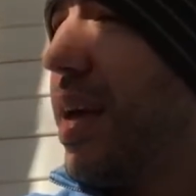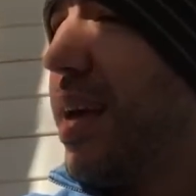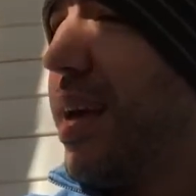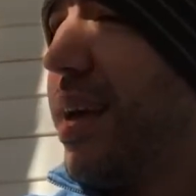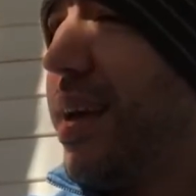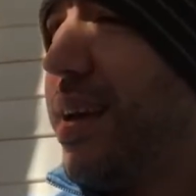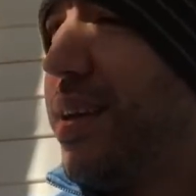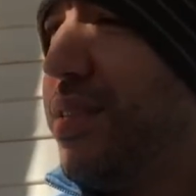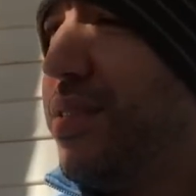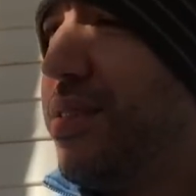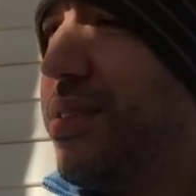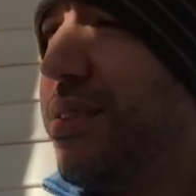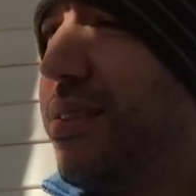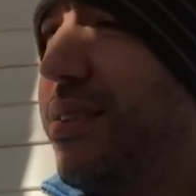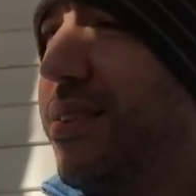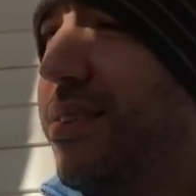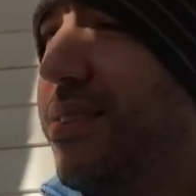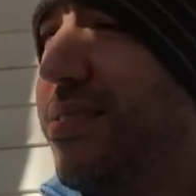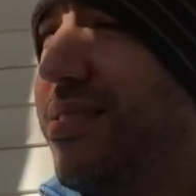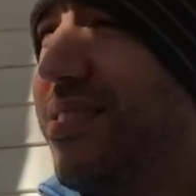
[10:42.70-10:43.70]
and
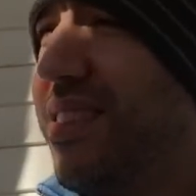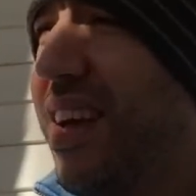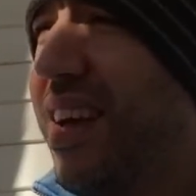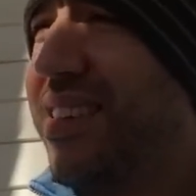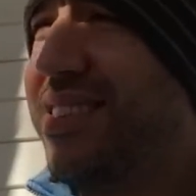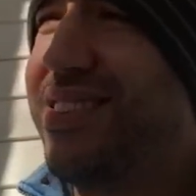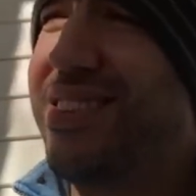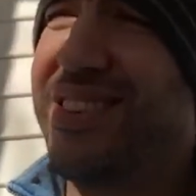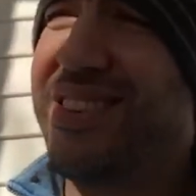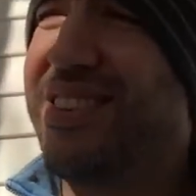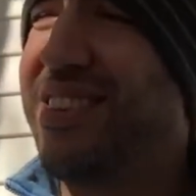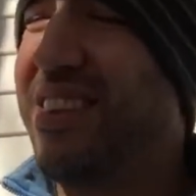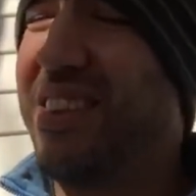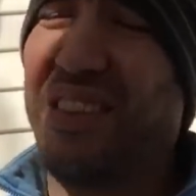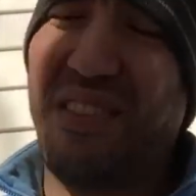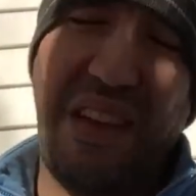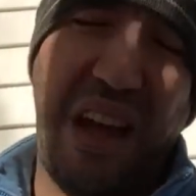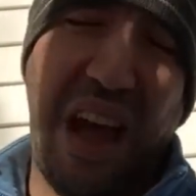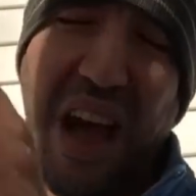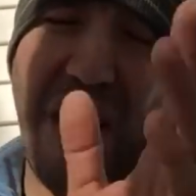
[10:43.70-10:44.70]
I just,
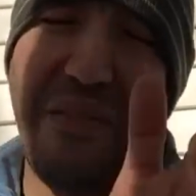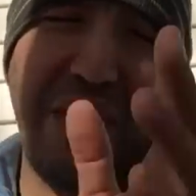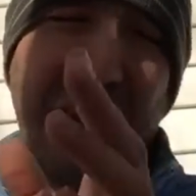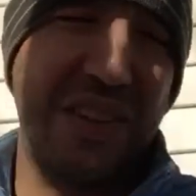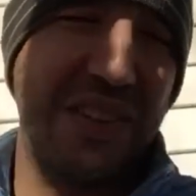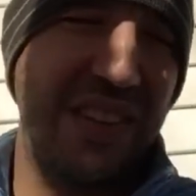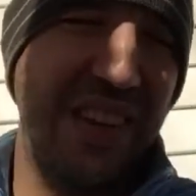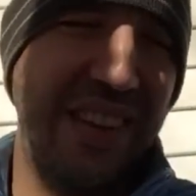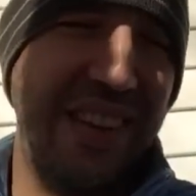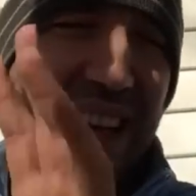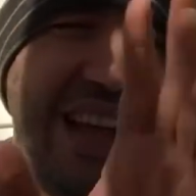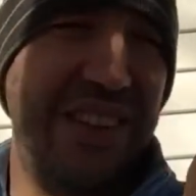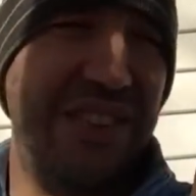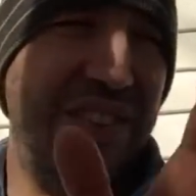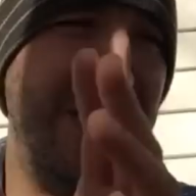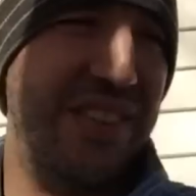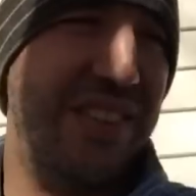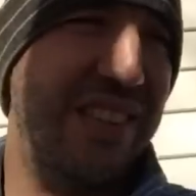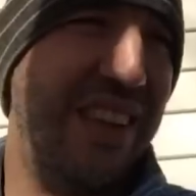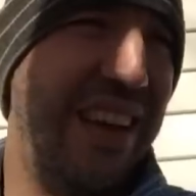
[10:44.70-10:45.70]
obviously
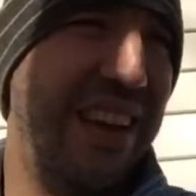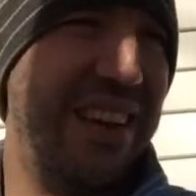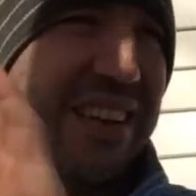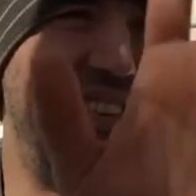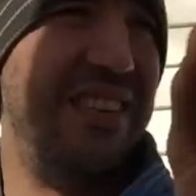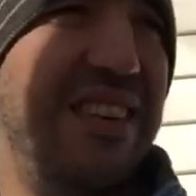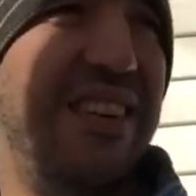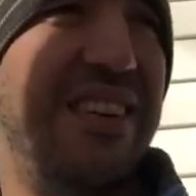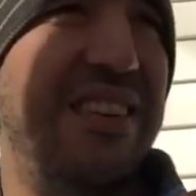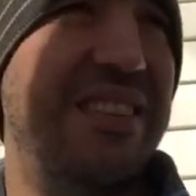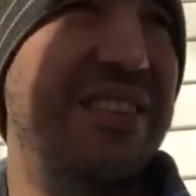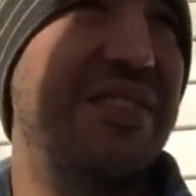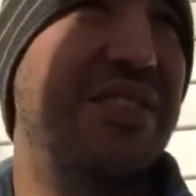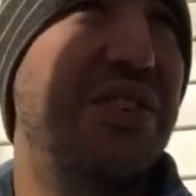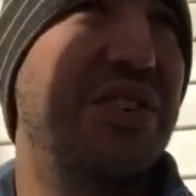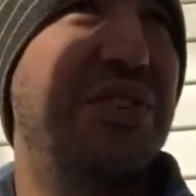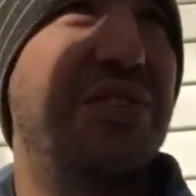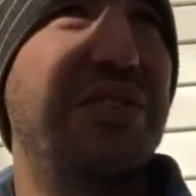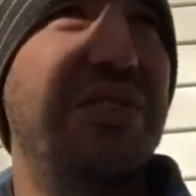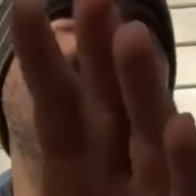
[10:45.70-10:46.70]
that's just like, ugh,
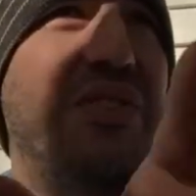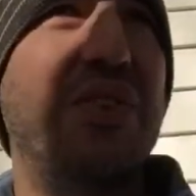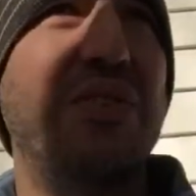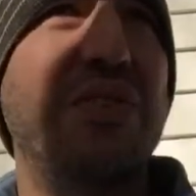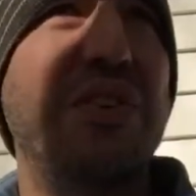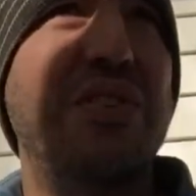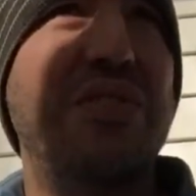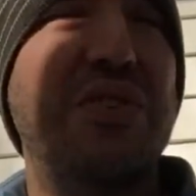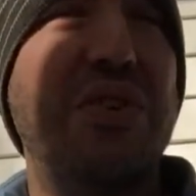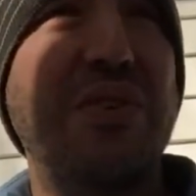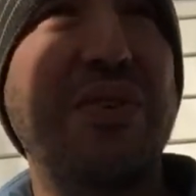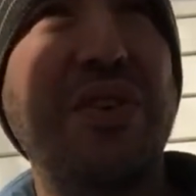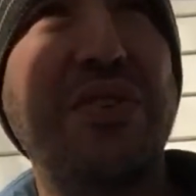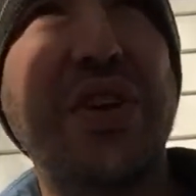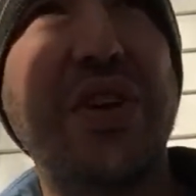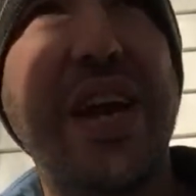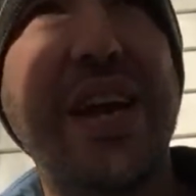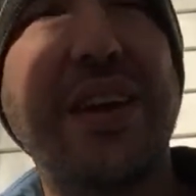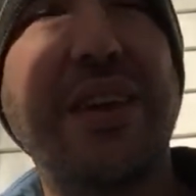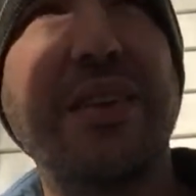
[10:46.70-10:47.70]
just turn the
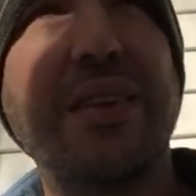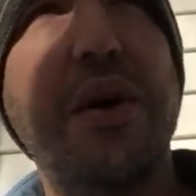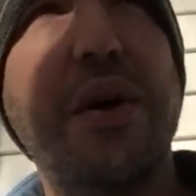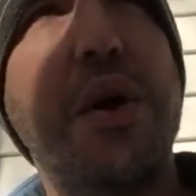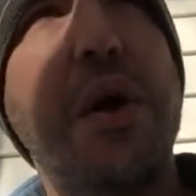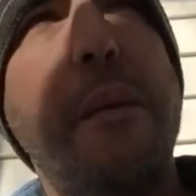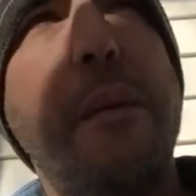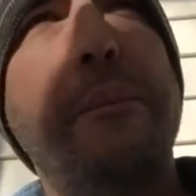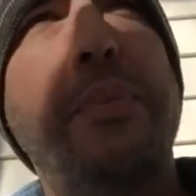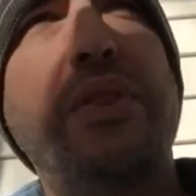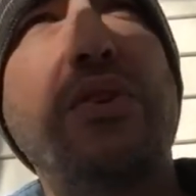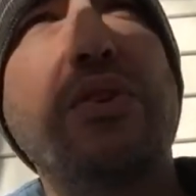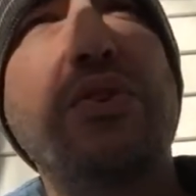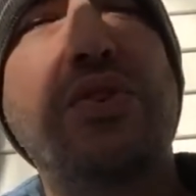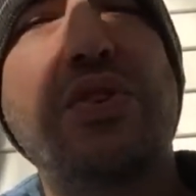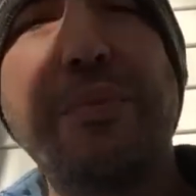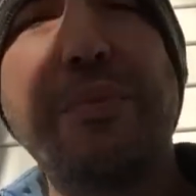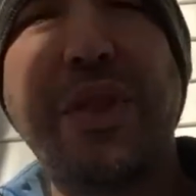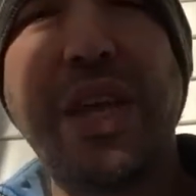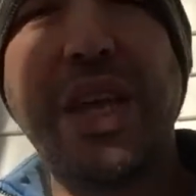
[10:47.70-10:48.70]
channel. But
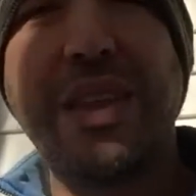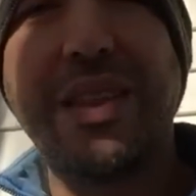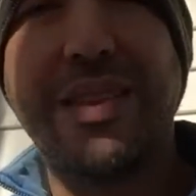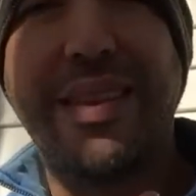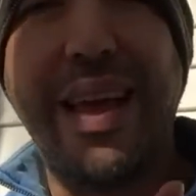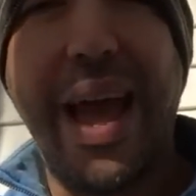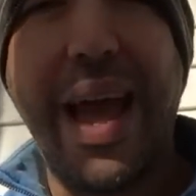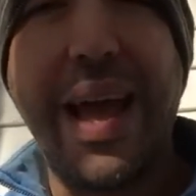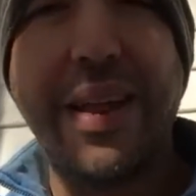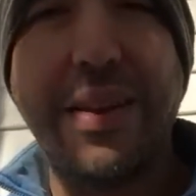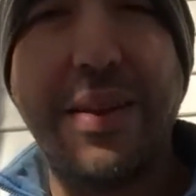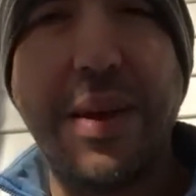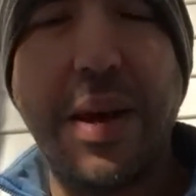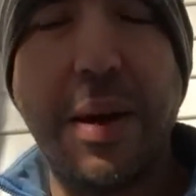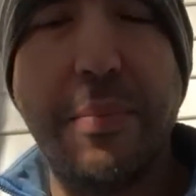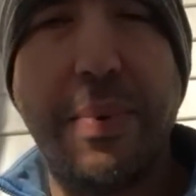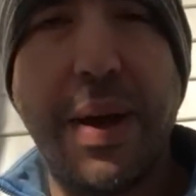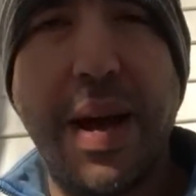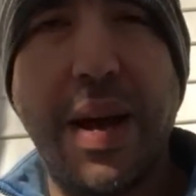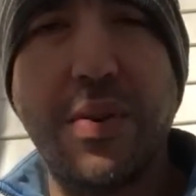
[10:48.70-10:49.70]
there's something dead
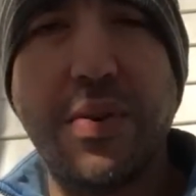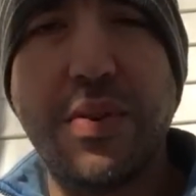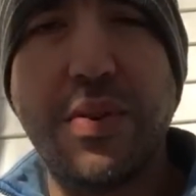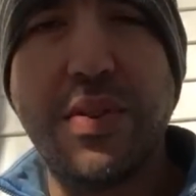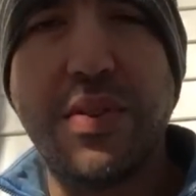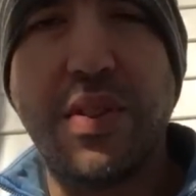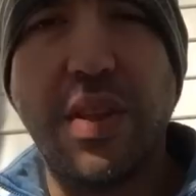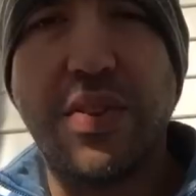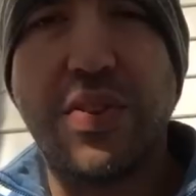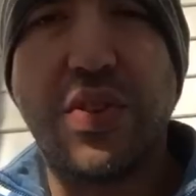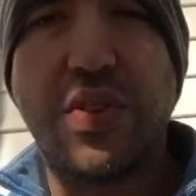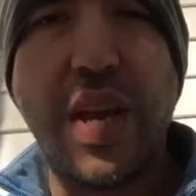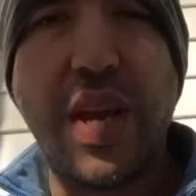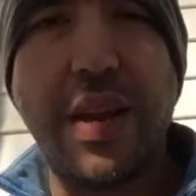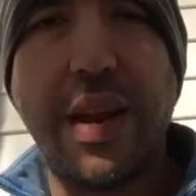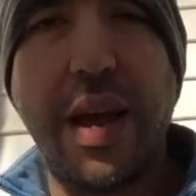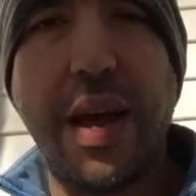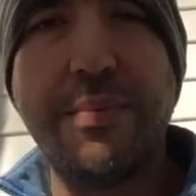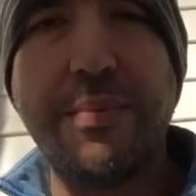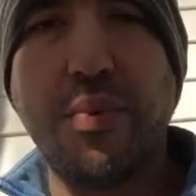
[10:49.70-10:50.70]
about the
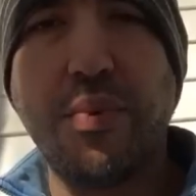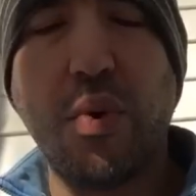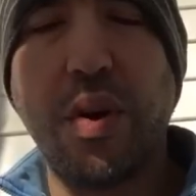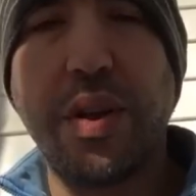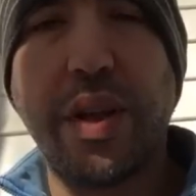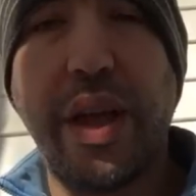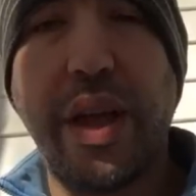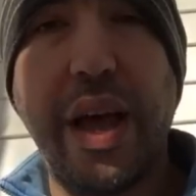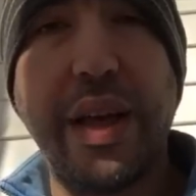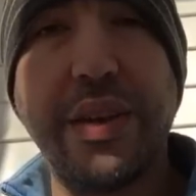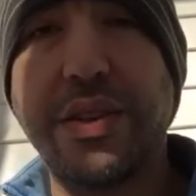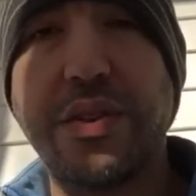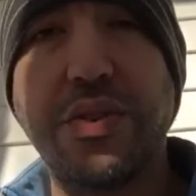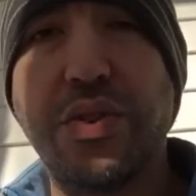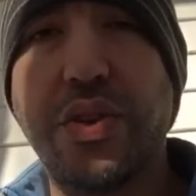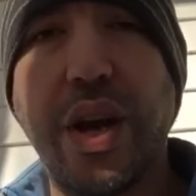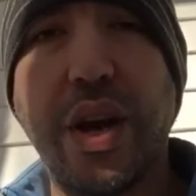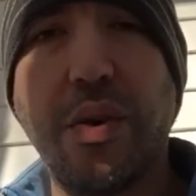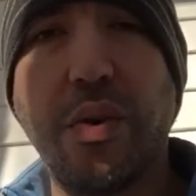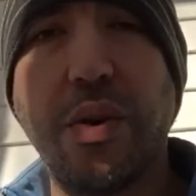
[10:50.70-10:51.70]
CNN broadcast
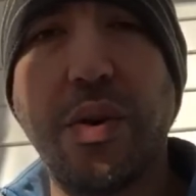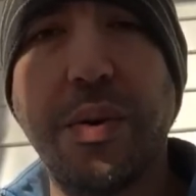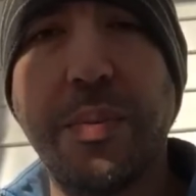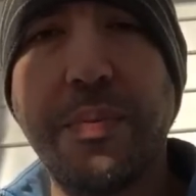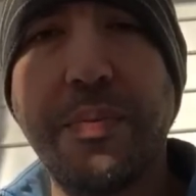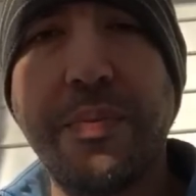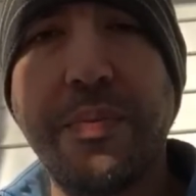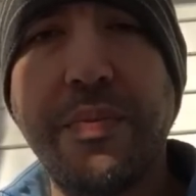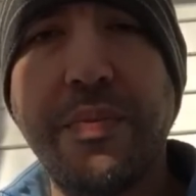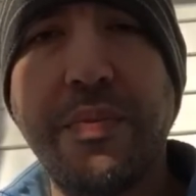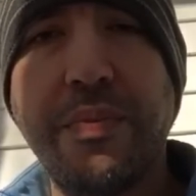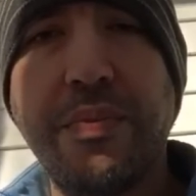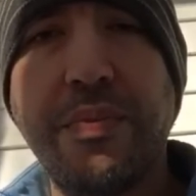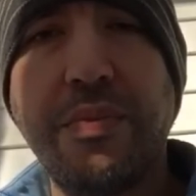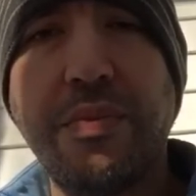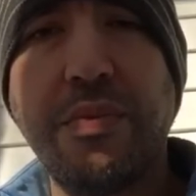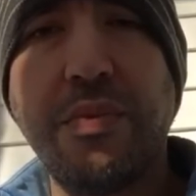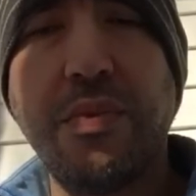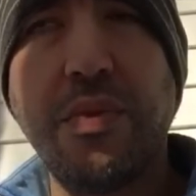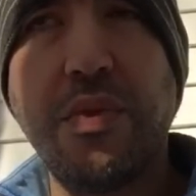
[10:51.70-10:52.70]
in general.
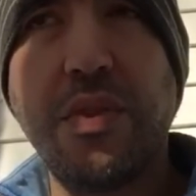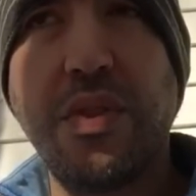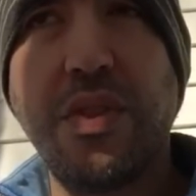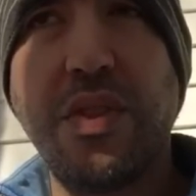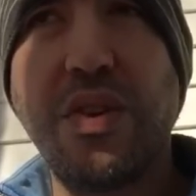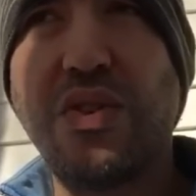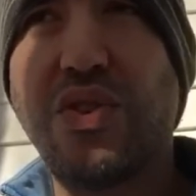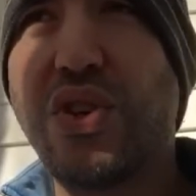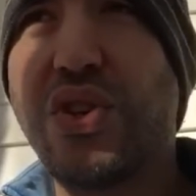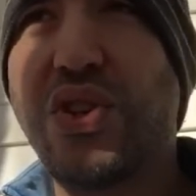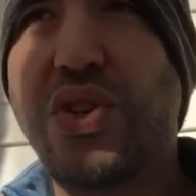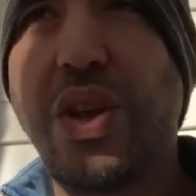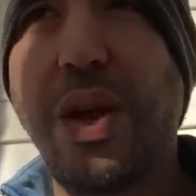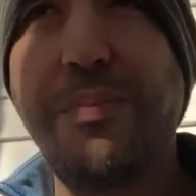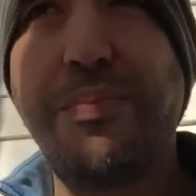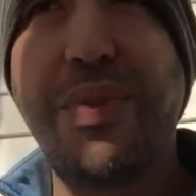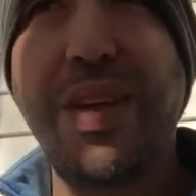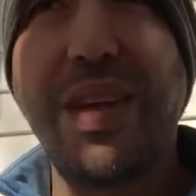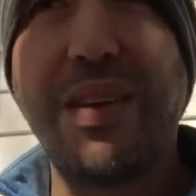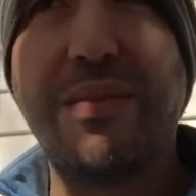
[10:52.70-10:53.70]
There's just
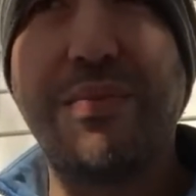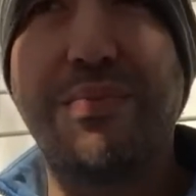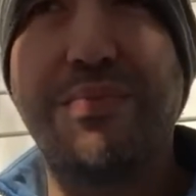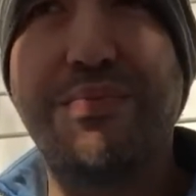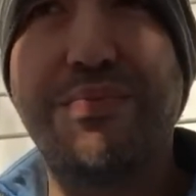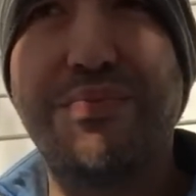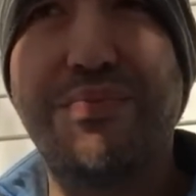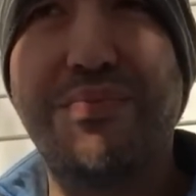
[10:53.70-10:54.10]
something